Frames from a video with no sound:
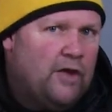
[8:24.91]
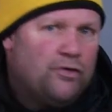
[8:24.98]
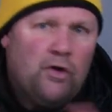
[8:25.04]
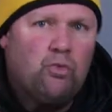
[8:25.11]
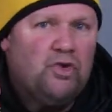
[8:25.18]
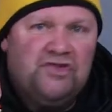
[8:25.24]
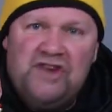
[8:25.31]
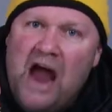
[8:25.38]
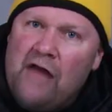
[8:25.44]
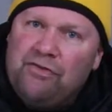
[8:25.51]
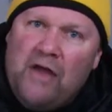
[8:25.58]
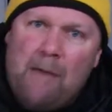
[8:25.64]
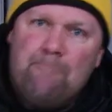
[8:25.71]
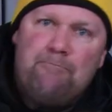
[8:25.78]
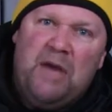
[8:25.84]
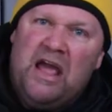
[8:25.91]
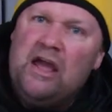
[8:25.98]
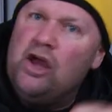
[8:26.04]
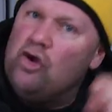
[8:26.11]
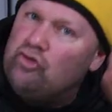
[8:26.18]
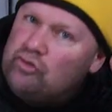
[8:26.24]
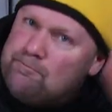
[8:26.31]
There was not that big,
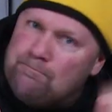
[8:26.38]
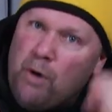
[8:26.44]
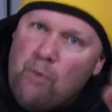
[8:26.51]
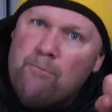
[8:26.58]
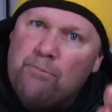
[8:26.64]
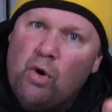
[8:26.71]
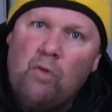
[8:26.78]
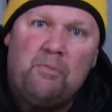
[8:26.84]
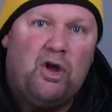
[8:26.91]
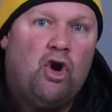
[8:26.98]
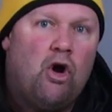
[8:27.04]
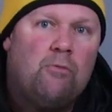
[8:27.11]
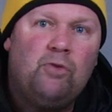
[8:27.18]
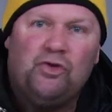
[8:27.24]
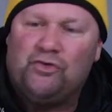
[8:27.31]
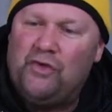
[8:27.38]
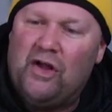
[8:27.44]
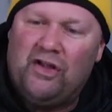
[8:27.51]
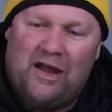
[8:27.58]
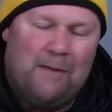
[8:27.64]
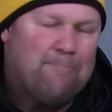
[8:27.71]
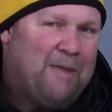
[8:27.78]
huge boom, boom. It almost felt
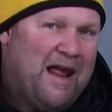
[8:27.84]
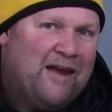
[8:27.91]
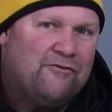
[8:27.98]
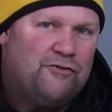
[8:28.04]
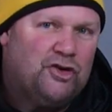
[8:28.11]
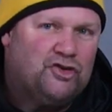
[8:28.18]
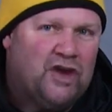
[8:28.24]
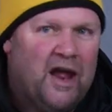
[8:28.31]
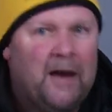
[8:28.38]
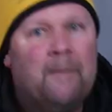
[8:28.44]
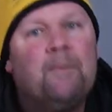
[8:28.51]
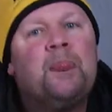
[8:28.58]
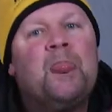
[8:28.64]
like a panfish hit.